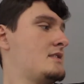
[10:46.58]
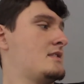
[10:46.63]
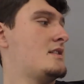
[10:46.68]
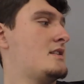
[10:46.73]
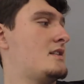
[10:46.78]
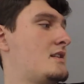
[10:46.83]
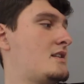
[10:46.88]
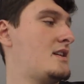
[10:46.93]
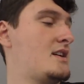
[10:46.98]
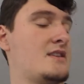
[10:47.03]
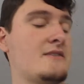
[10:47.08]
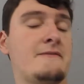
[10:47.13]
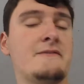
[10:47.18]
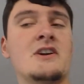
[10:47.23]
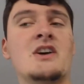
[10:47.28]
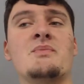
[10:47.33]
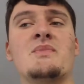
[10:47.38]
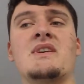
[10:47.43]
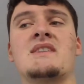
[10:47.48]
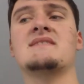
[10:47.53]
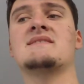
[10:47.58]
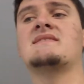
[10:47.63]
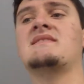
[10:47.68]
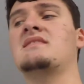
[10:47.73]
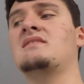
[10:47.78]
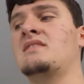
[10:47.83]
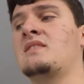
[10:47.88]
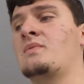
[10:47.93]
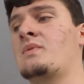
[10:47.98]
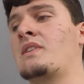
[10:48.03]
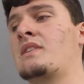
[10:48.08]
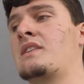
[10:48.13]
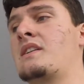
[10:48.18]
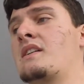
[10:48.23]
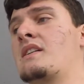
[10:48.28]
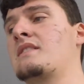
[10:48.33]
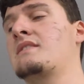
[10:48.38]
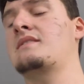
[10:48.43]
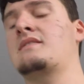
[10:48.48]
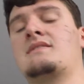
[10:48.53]
and the front main seal and
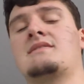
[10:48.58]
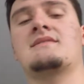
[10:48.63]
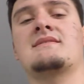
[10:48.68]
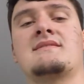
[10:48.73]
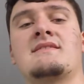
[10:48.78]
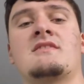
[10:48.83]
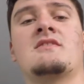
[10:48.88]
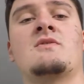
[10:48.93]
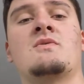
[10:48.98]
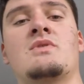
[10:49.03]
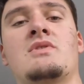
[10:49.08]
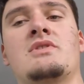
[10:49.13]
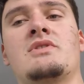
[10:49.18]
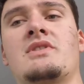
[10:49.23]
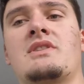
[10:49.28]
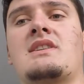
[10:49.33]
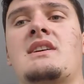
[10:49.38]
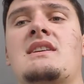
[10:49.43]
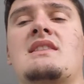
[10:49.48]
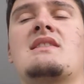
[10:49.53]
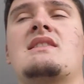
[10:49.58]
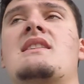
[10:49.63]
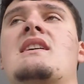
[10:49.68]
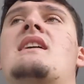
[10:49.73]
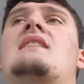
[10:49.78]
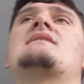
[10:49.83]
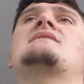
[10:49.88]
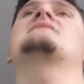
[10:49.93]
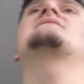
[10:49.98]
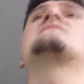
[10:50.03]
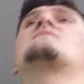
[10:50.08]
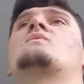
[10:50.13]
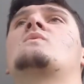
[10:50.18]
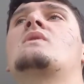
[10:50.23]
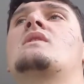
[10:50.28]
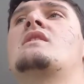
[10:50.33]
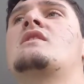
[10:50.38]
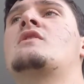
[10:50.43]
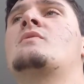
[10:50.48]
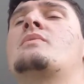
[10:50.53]
whatnot. So we'll look at that as
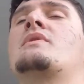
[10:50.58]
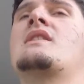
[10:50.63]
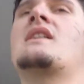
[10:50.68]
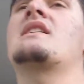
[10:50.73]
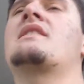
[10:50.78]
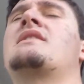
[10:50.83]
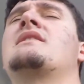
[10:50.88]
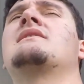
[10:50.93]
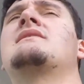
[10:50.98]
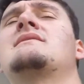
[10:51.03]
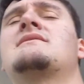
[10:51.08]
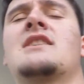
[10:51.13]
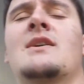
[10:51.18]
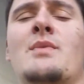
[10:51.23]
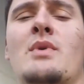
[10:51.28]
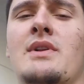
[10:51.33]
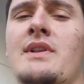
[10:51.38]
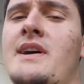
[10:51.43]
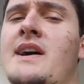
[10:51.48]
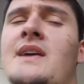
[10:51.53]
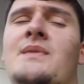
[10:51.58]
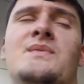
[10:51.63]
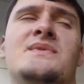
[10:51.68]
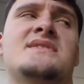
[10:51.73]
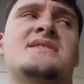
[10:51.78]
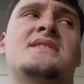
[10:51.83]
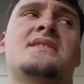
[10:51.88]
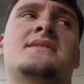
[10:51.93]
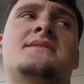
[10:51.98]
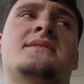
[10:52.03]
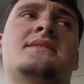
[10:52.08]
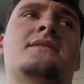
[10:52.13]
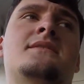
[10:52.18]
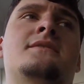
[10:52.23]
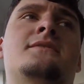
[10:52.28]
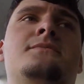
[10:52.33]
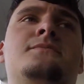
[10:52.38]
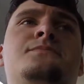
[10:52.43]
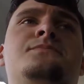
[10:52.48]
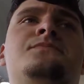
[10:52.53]
well, but I think the turbo line was it.
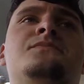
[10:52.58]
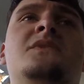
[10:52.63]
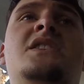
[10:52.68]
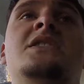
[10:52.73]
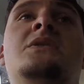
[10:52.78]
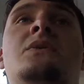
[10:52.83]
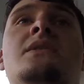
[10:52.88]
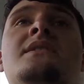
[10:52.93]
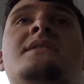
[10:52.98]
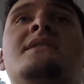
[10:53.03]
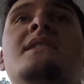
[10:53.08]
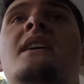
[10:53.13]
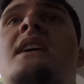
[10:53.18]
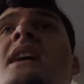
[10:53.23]
Anyways,